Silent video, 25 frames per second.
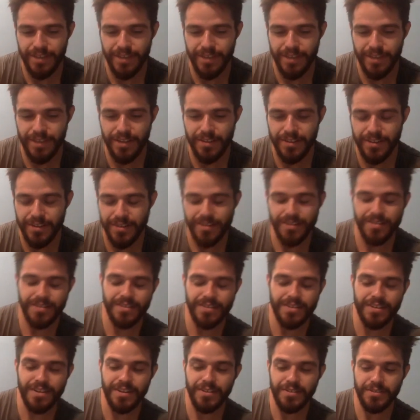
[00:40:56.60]
failure
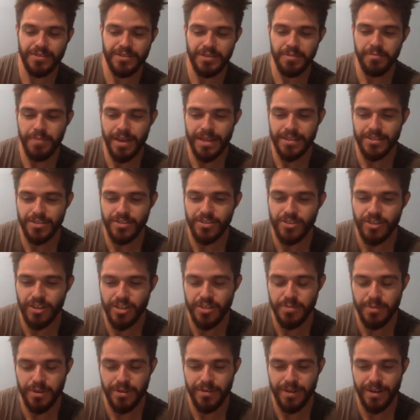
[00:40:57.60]
and, you know, there's a oh, nice yeah.
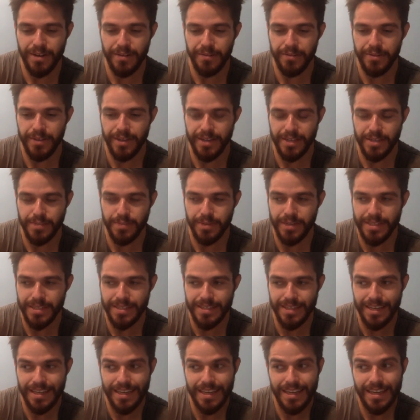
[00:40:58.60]
judgment on things, but it's
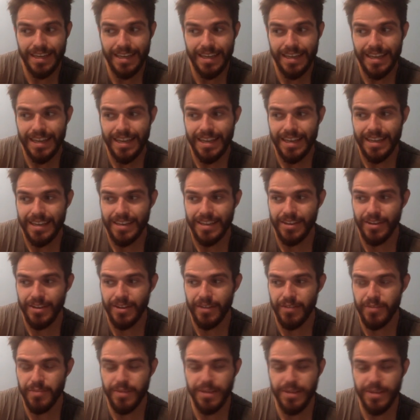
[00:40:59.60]
like, you know,
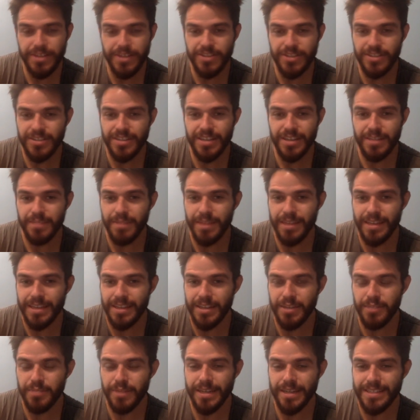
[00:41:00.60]
everybody's just like
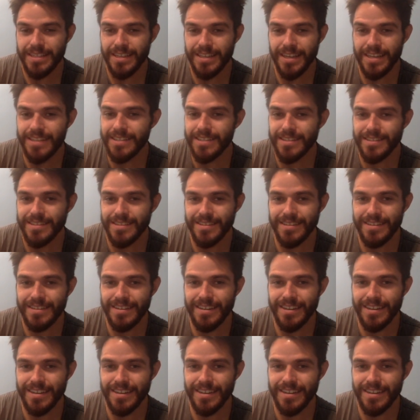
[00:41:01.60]
making their best guesses and,